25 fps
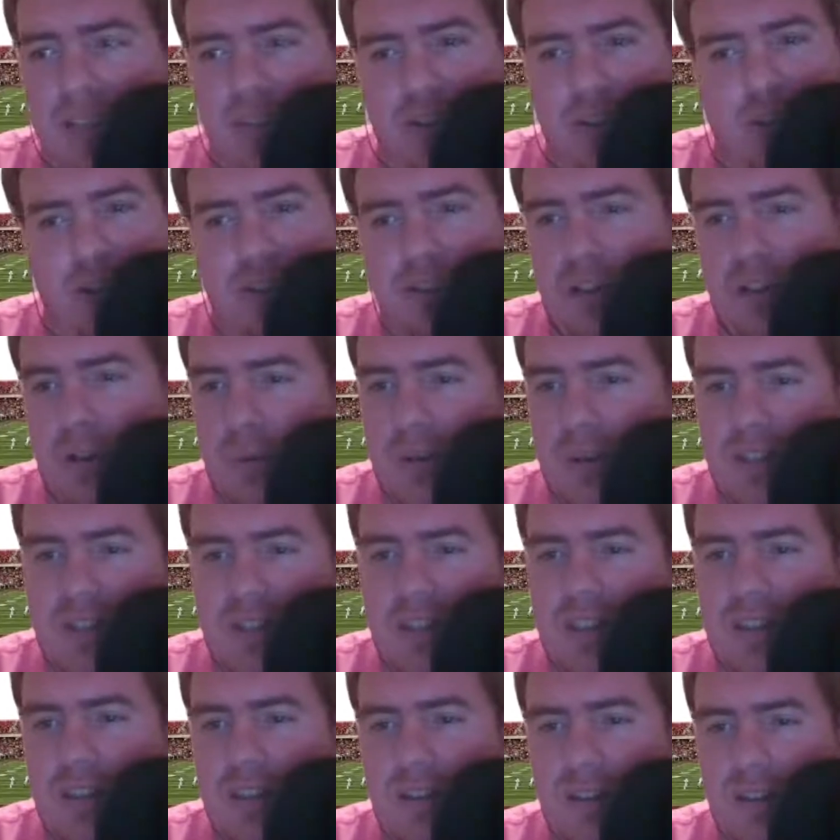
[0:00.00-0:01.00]
it look so
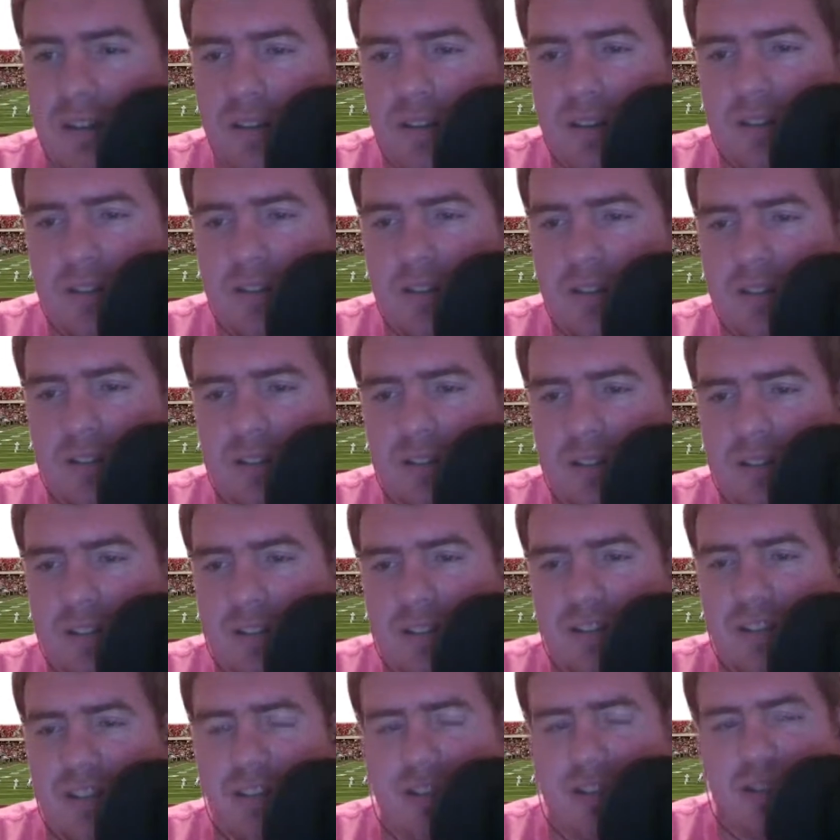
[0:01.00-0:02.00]
easy.
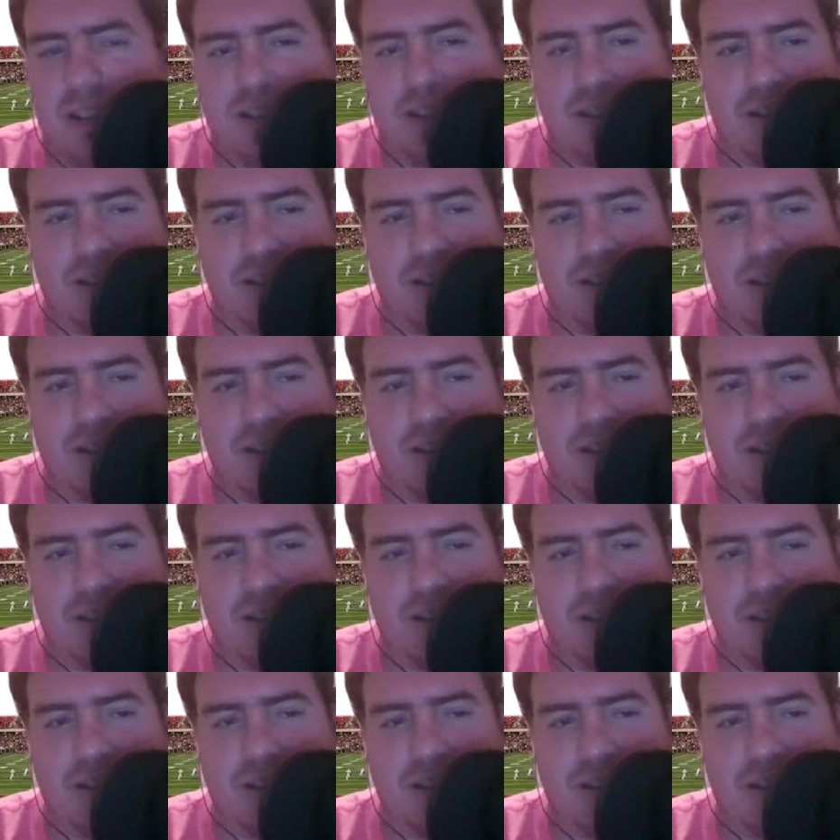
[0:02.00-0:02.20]
He's just like